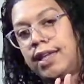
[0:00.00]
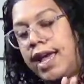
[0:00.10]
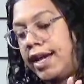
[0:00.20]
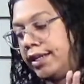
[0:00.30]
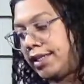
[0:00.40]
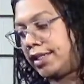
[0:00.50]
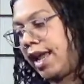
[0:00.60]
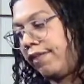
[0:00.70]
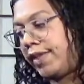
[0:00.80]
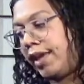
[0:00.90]
and it doesn't
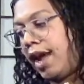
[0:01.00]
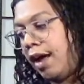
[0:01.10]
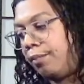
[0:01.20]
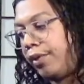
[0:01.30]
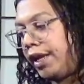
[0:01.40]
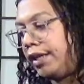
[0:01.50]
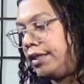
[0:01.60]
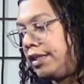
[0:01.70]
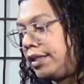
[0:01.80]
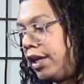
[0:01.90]
have that ombre
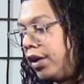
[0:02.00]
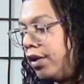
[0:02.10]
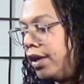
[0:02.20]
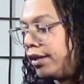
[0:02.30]
detail